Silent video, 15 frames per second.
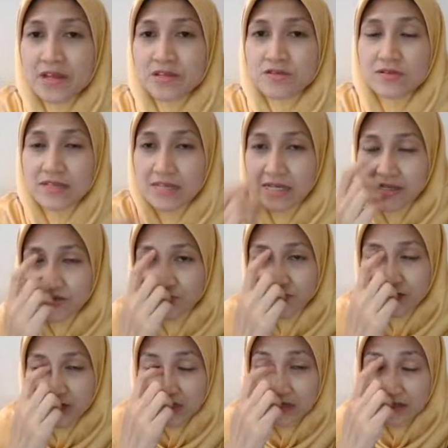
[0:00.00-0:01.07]
So the
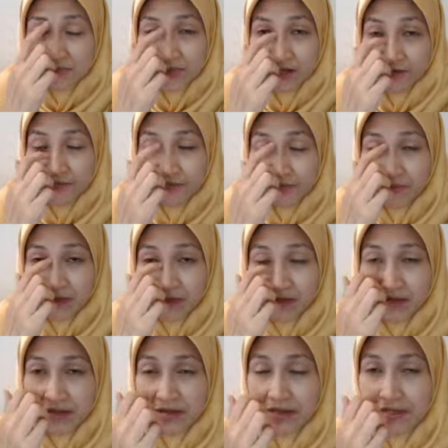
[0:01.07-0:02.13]
history, a little bit of
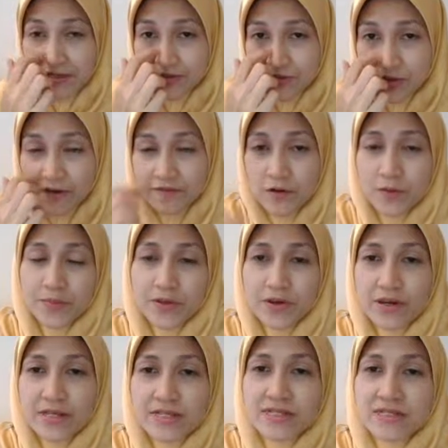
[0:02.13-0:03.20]
history of
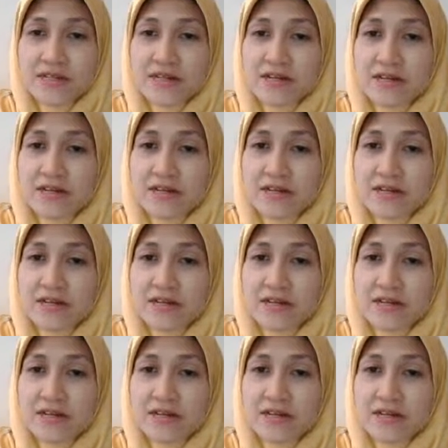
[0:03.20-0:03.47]
opioids.